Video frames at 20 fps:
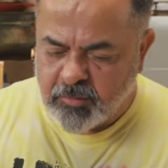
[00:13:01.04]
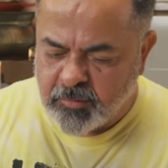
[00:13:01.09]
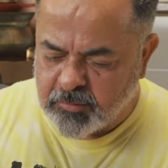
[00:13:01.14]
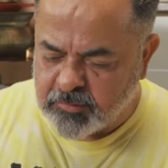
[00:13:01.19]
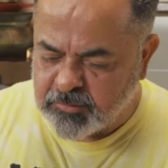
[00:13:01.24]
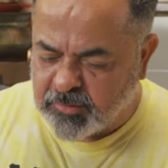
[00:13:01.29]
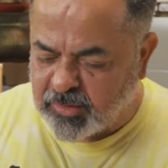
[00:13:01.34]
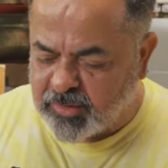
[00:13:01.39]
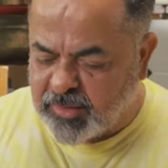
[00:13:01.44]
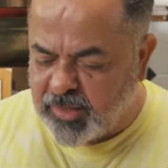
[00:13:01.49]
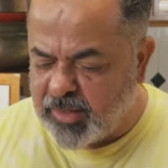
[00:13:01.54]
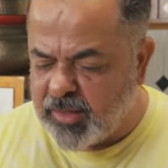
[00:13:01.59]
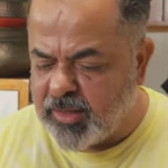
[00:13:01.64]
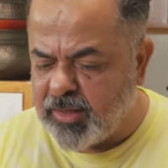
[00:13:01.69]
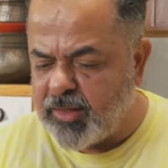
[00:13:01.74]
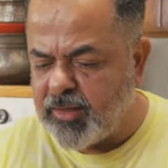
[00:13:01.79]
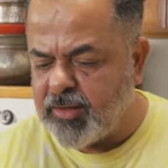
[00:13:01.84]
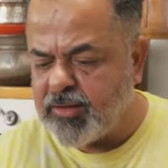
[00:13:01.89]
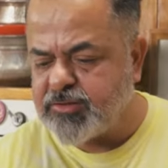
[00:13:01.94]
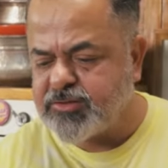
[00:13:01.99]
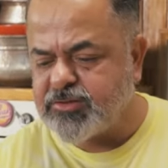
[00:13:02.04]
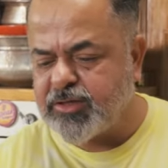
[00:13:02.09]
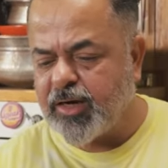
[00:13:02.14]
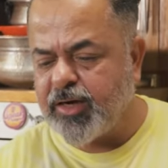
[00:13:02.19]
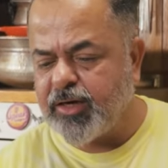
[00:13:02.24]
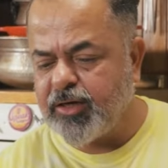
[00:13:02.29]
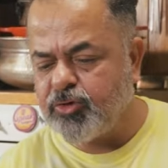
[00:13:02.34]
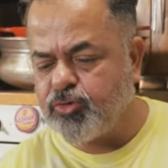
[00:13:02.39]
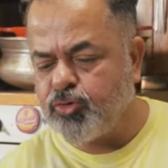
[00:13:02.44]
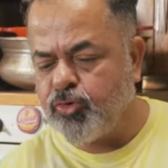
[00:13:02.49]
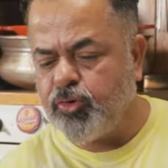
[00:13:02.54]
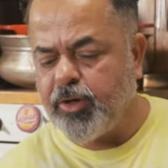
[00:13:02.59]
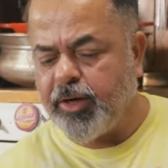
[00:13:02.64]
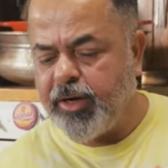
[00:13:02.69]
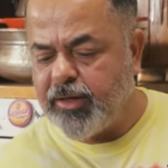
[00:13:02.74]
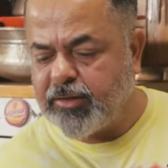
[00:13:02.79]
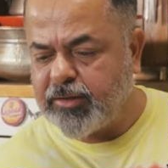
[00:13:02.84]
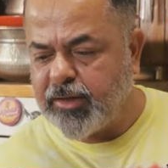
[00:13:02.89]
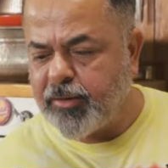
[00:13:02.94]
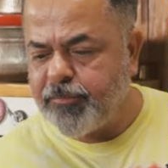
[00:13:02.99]
the ghee is starting to
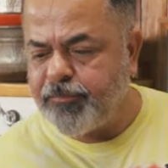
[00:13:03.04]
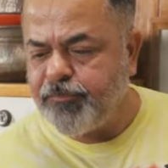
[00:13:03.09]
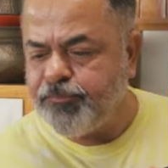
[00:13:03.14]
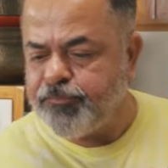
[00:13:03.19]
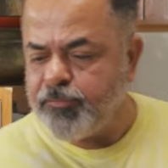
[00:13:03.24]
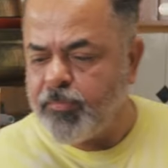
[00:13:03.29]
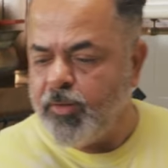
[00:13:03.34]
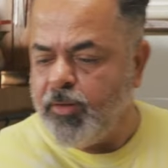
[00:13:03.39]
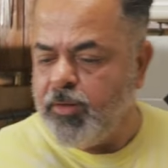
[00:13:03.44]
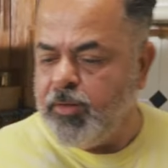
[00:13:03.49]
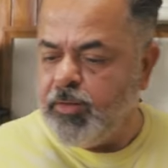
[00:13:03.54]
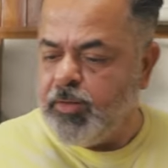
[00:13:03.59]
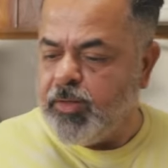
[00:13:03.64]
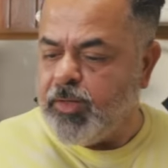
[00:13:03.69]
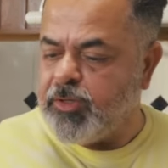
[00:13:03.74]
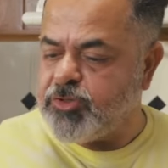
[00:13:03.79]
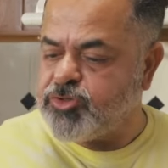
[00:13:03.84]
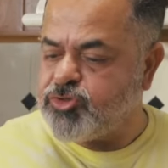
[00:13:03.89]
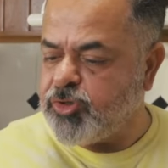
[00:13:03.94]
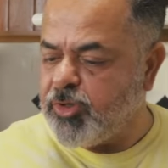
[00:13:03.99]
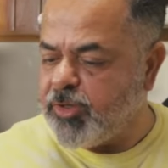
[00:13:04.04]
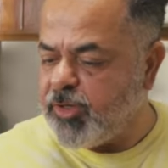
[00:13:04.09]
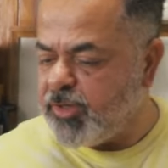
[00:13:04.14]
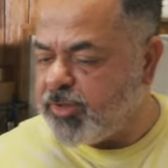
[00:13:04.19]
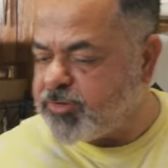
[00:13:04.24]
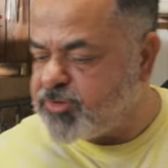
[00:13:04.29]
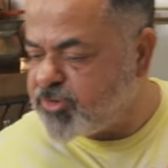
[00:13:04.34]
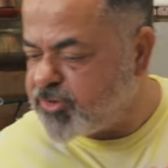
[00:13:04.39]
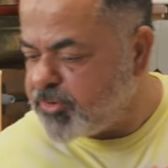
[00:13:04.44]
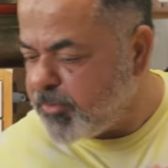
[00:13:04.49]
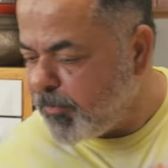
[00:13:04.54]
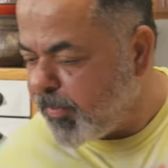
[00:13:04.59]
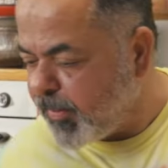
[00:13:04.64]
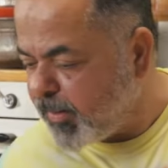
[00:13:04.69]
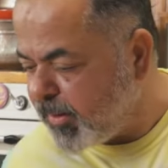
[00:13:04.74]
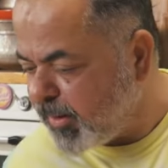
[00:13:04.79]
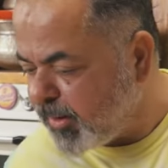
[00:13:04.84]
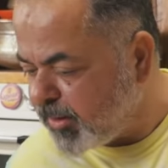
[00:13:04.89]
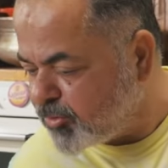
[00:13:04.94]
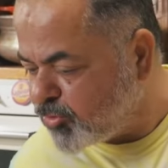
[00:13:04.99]
heat up. It's
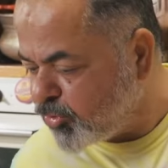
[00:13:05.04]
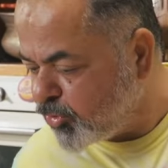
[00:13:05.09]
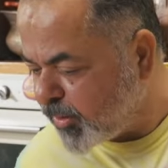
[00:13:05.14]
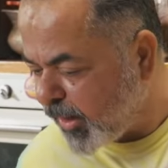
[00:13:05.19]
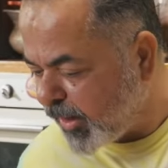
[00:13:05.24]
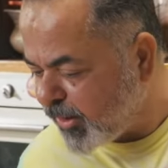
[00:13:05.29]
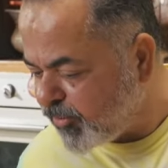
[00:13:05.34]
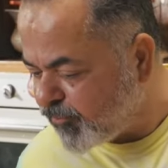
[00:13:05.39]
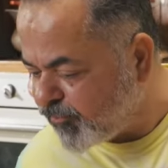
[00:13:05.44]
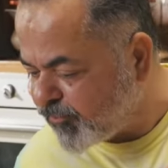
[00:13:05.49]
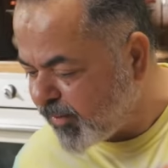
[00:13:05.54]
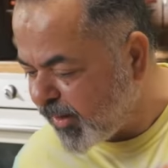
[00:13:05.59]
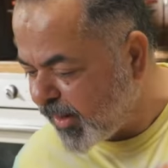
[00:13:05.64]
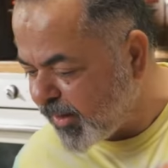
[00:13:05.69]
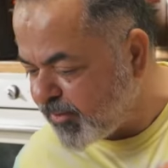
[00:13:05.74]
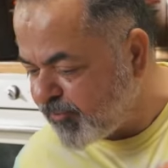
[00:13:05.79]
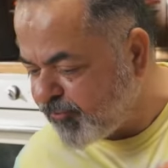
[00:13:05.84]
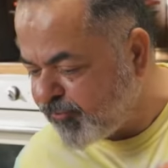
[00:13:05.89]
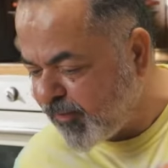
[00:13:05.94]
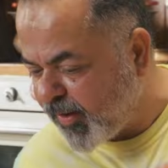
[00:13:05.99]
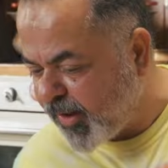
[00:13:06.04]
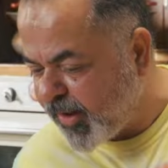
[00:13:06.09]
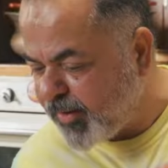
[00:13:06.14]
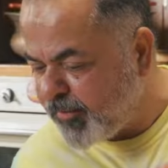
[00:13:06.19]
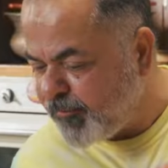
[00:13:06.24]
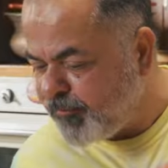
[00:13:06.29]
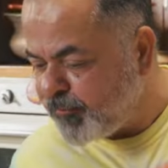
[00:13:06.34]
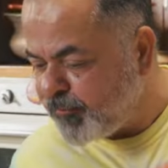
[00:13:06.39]
beginning to kind of clarify.